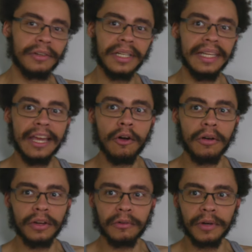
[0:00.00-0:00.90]

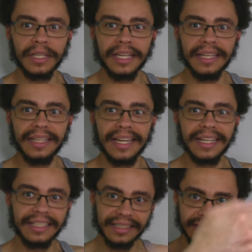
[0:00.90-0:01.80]
really
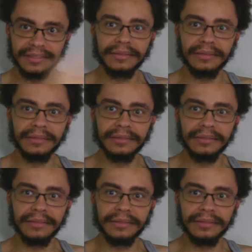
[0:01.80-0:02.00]
like